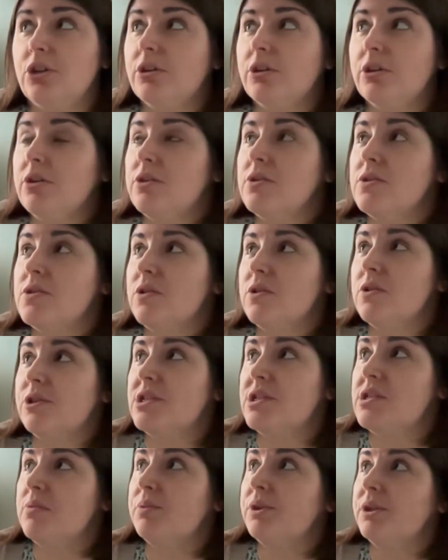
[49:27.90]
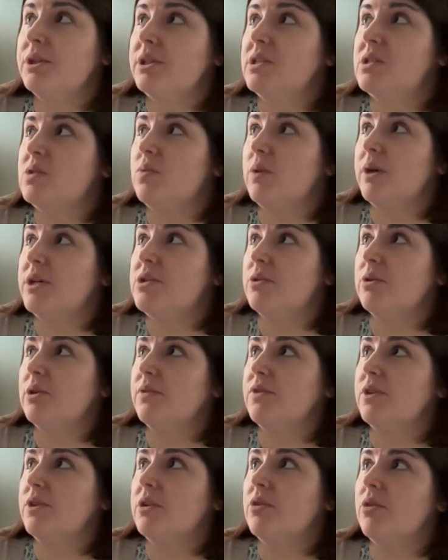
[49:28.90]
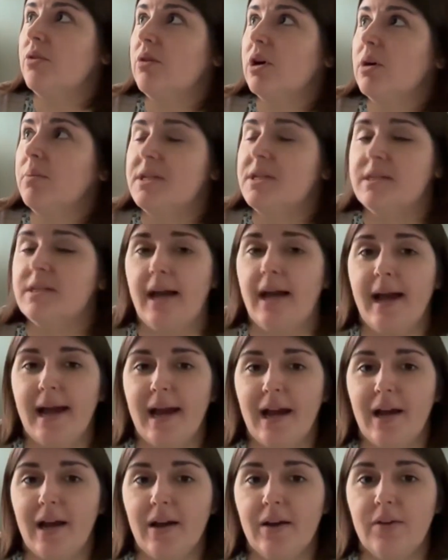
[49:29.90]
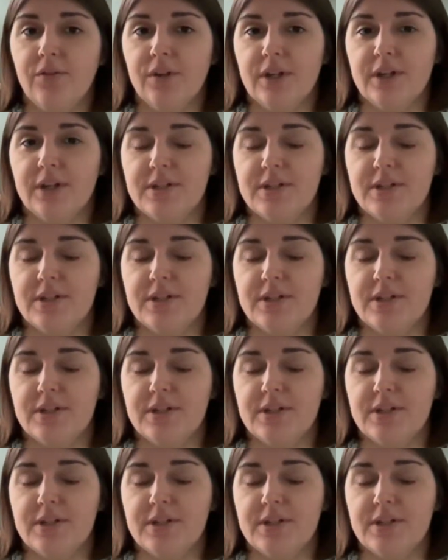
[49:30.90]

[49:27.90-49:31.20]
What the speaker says: journals or disciplines where sort of the norm is to have